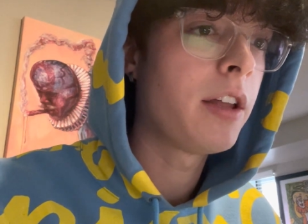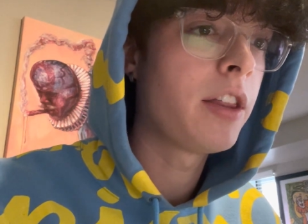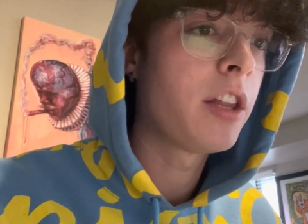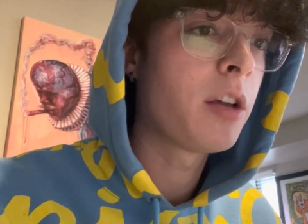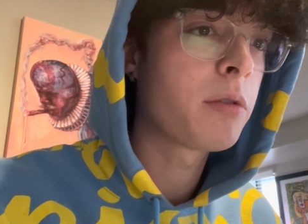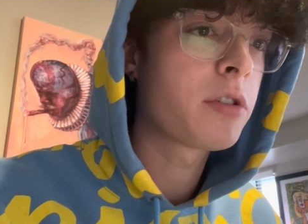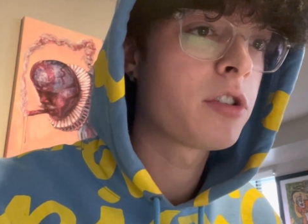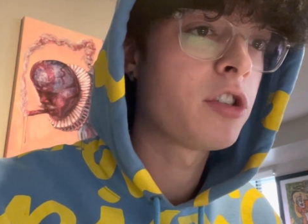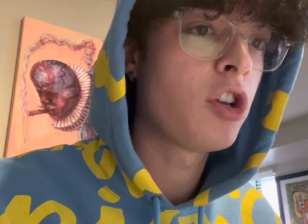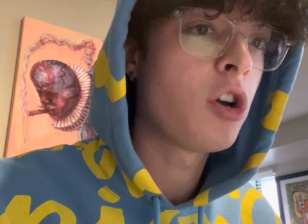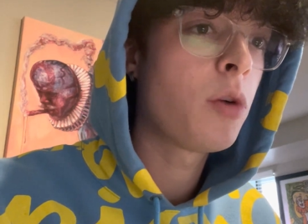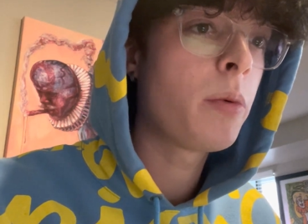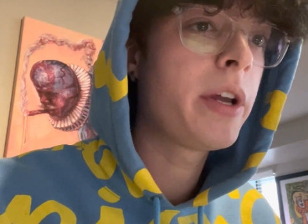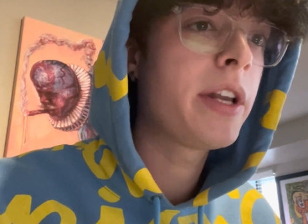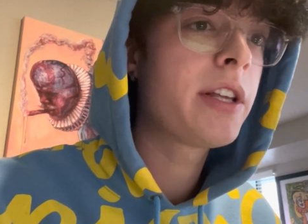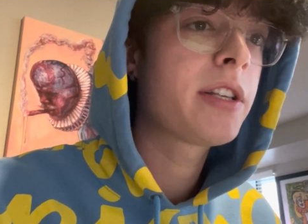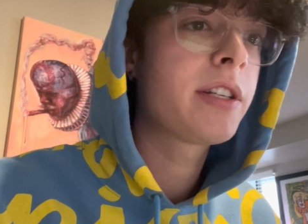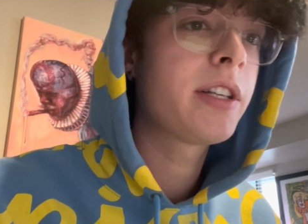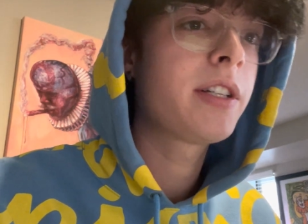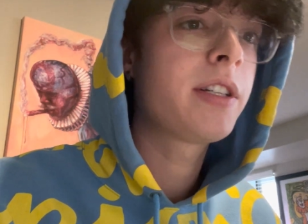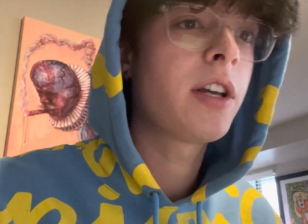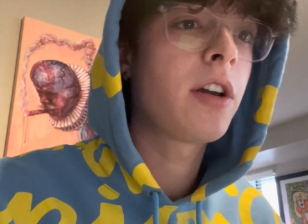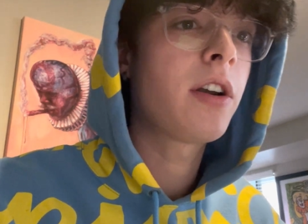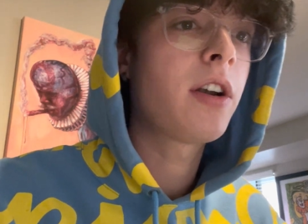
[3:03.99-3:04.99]
and there was no way to
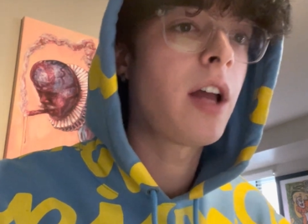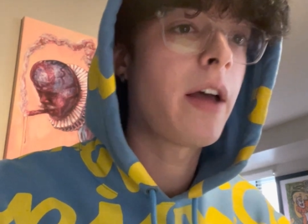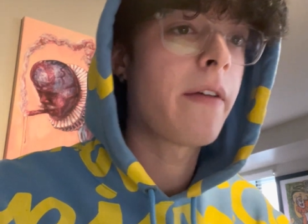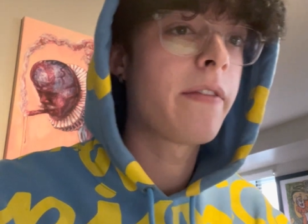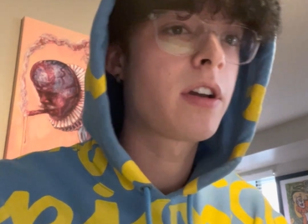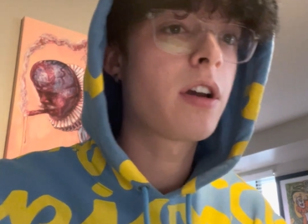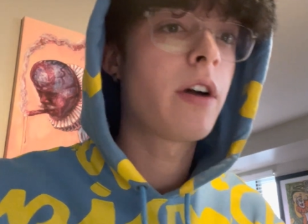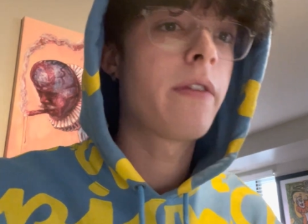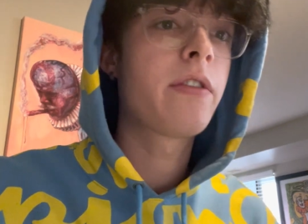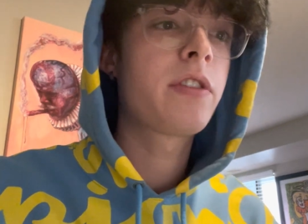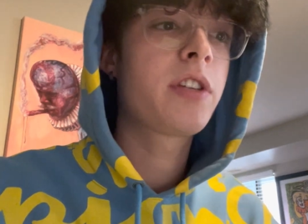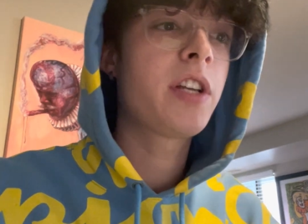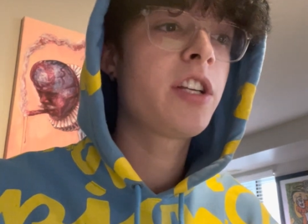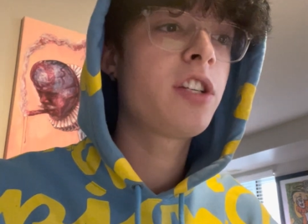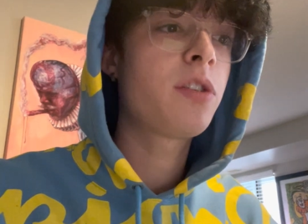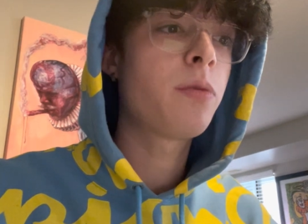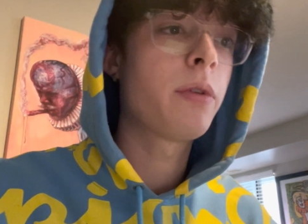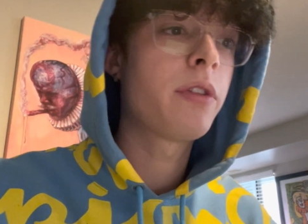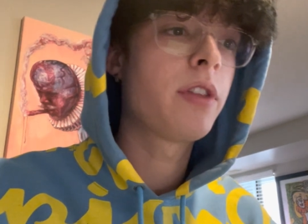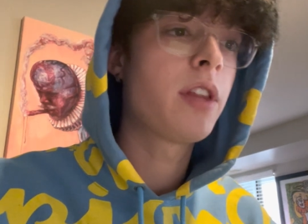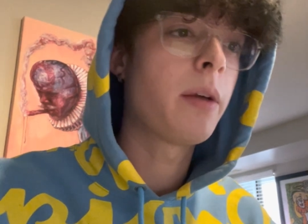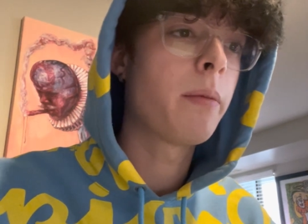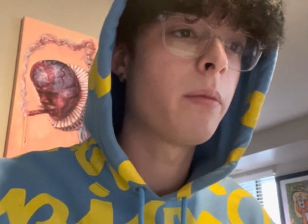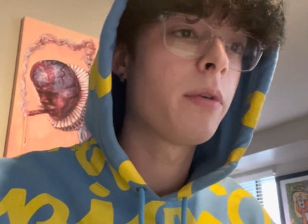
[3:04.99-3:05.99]
sit down and have a conversation
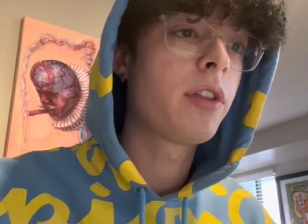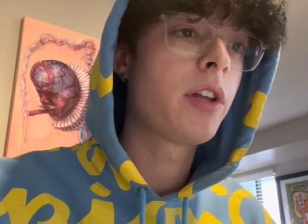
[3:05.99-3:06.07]
with them